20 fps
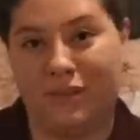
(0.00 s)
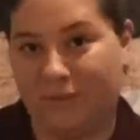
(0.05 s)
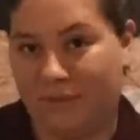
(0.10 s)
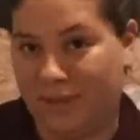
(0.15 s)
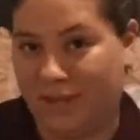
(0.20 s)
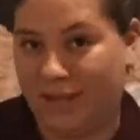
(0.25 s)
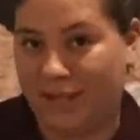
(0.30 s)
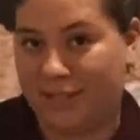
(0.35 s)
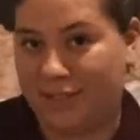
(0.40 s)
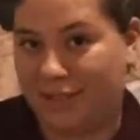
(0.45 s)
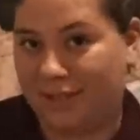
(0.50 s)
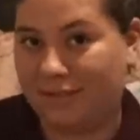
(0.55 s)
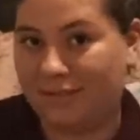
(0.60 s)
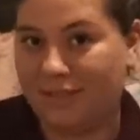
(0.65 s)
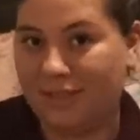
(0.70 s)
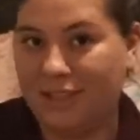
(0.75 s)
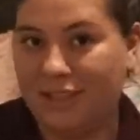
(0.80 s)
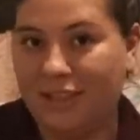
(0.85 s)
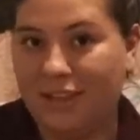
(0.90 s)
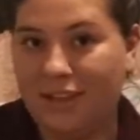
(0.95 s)
than when I did.
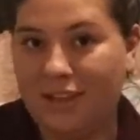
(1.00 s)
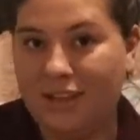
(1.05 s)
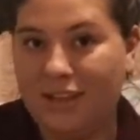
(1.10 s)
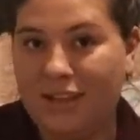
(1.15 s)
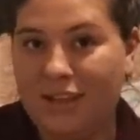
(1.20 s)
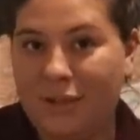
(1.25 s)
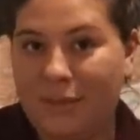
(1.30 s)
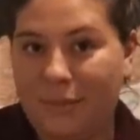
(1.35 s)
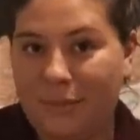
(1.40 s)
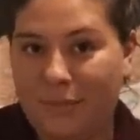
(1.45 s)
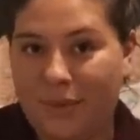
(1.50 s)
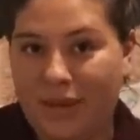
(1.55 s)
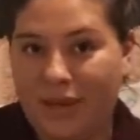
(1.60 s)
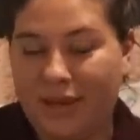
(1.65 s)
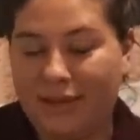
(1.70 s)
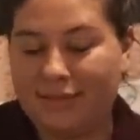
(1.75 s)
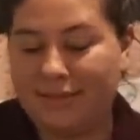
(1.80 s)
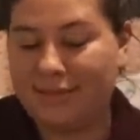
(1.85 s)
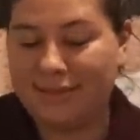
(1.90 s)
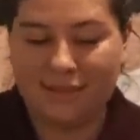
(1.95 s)

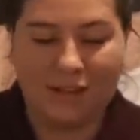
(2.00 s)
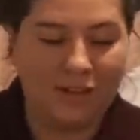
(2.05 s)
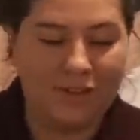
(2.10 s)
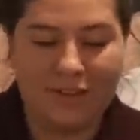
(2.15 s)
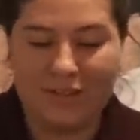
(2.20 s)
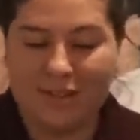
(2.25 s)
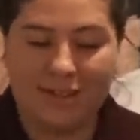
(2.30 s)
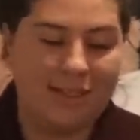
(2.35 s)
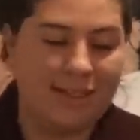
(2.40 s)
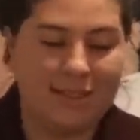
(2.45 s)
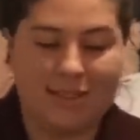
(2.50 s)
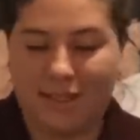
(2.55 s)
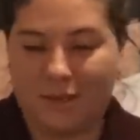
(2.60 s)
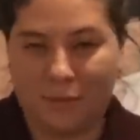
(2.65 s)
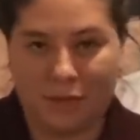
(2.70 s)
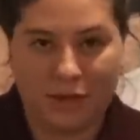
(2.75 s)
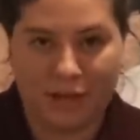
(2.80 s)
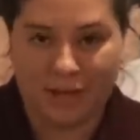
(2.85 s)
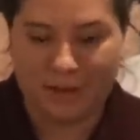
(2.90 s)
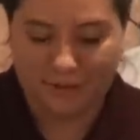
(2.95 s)
But obviously that
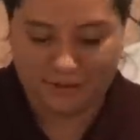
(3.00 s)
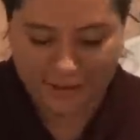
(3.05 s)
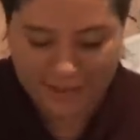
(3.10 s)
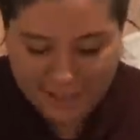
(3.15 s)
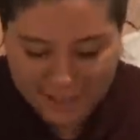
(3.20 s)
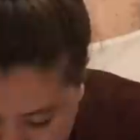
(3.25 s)
didn't work out.